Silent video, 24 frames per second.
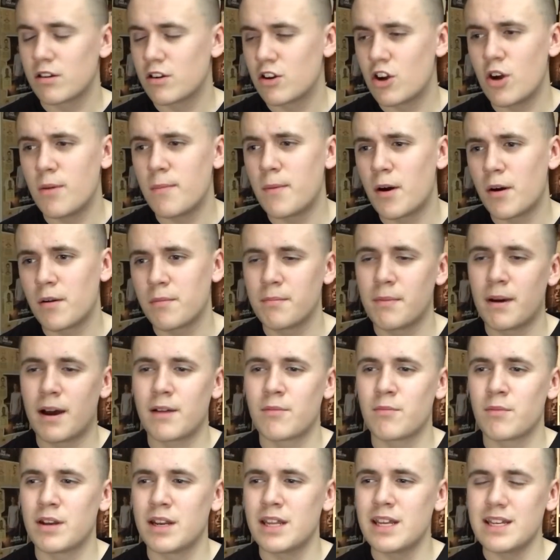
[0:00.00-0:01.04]
Come on,
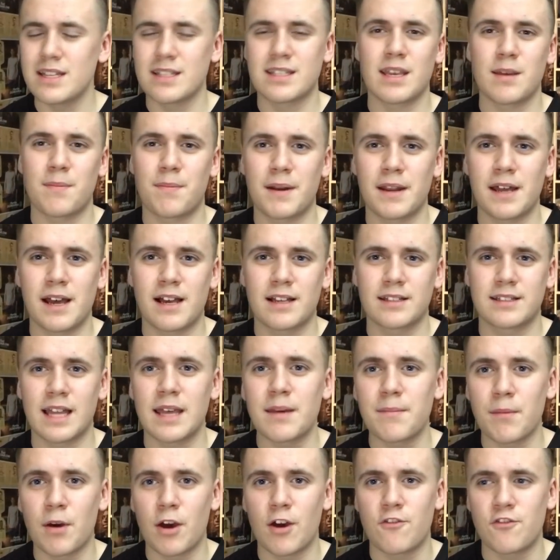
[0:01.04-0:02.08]
man. We need to see players
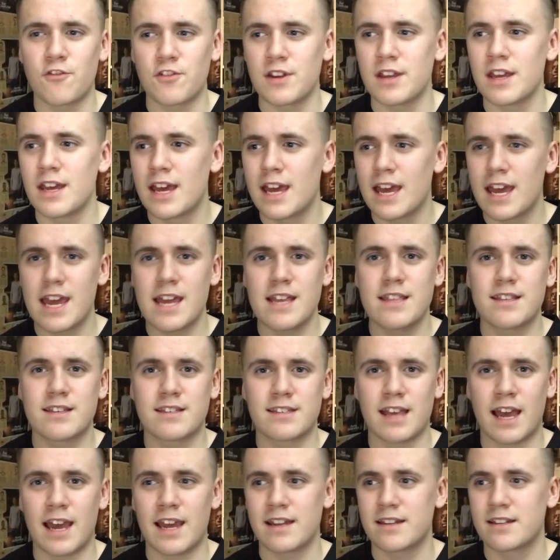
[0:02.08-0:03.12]
like Murphy in the
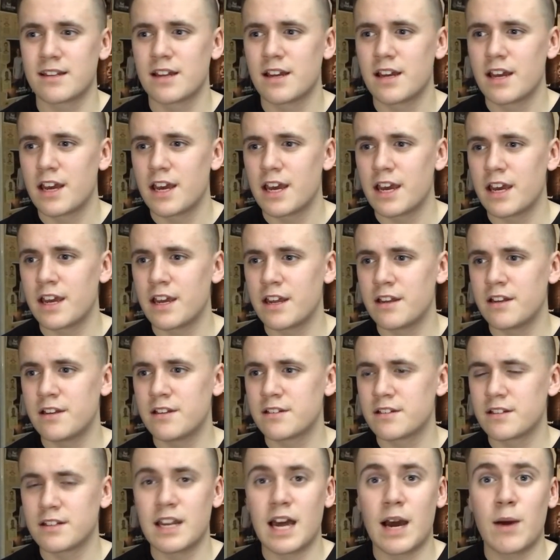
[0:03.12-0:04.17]
side.
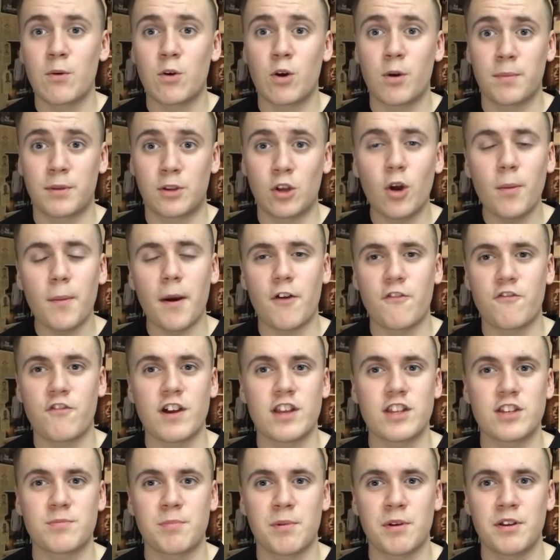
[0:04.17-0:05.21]
And now we're going to be talking about a
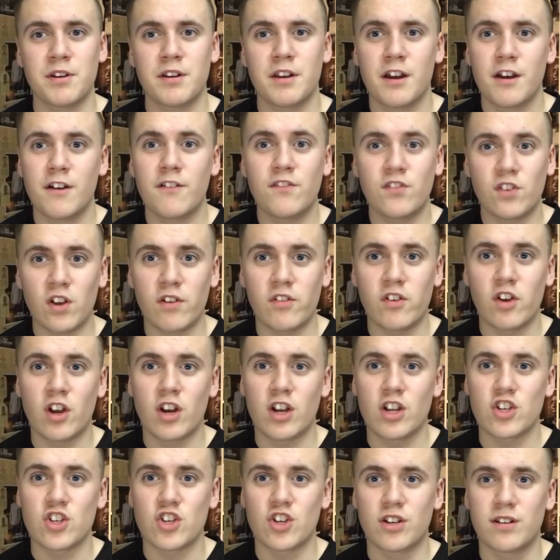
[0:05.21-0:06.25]
Frenchman, Florian
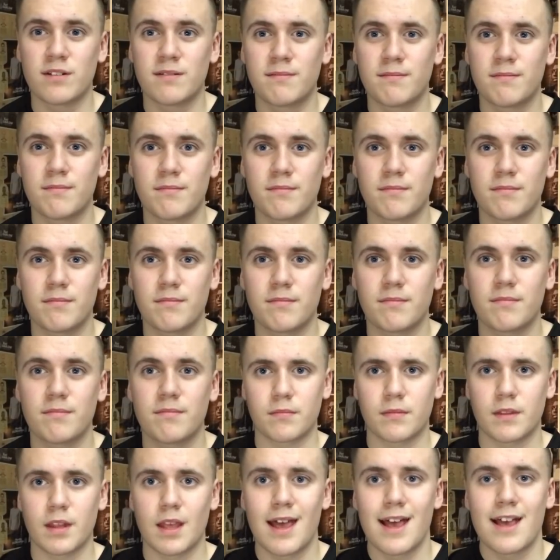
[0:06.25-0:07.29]
Lejeune.
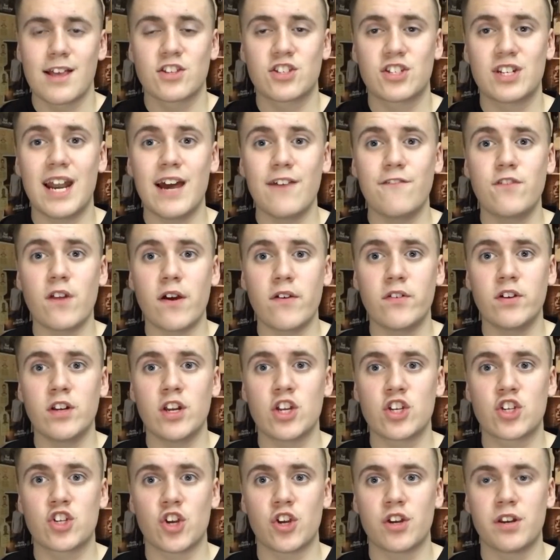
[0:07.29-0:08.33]
So now Florian
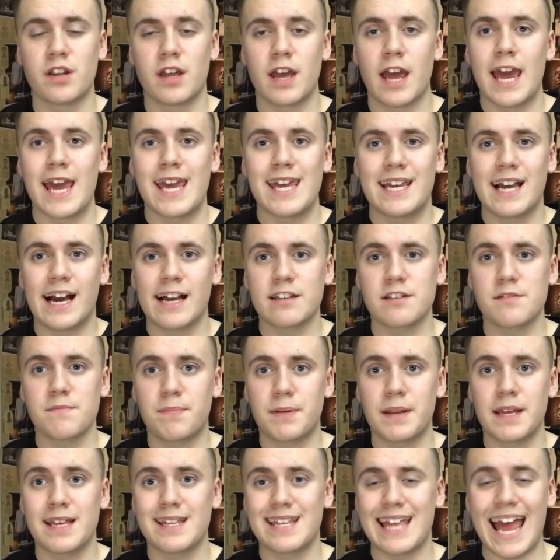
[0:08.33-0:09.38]
Lejeune, he hasn't
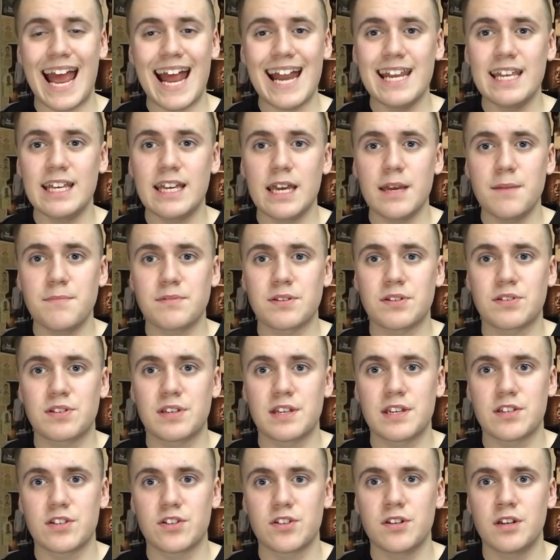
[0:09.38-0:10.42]
played any games this
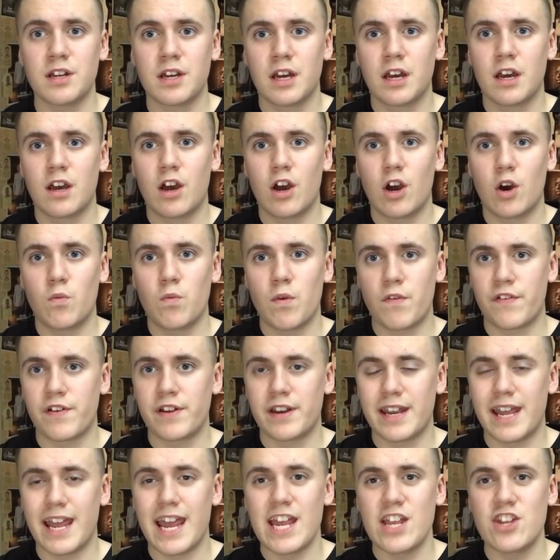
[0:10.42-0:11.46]
season with
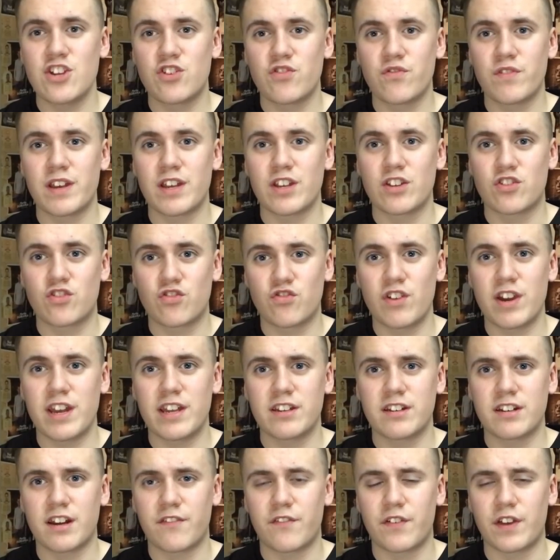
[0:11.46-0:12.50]
an injury in
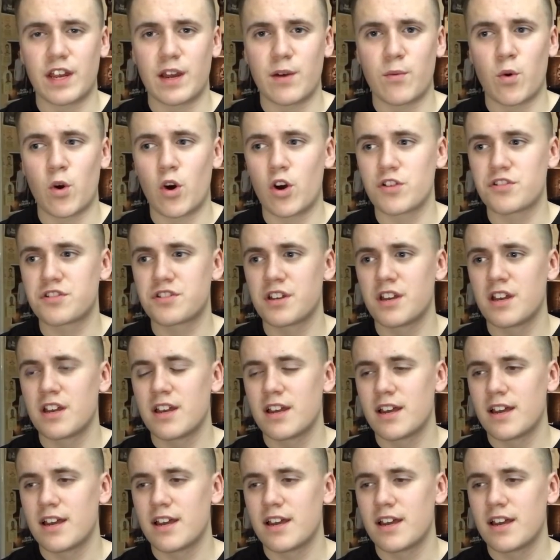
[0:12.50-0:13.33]
training, I think it was.